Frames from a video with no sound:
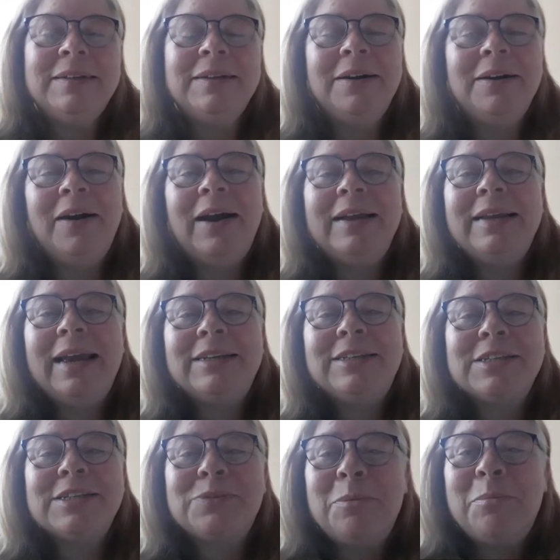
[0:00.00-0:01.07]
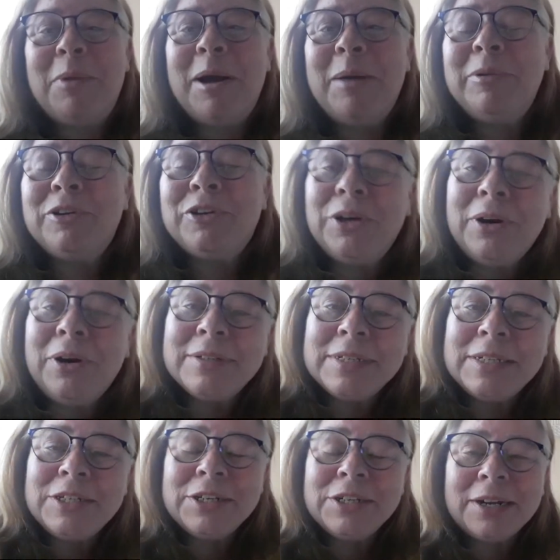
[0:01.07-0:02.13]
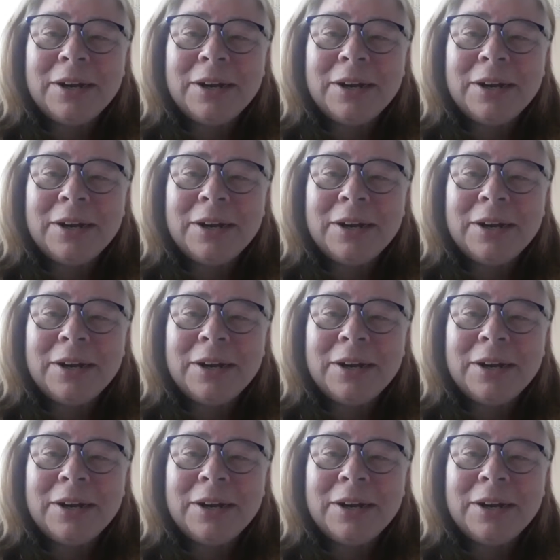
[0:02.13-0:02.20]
Alright, yeah, just remind me, Cher. I'll send you